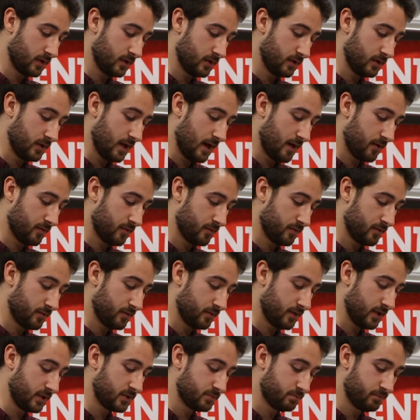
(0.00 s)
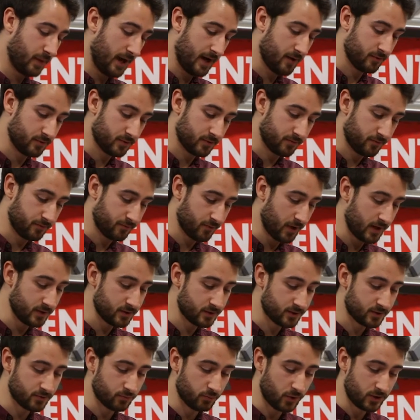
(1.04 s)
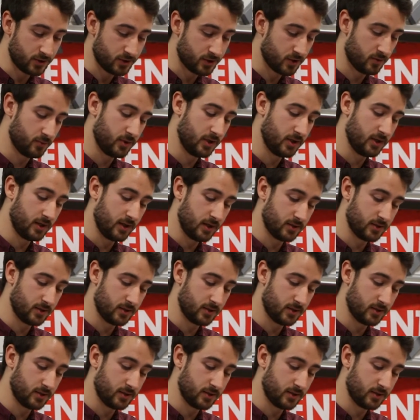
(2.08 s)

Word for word: now, this bound France, West Germany,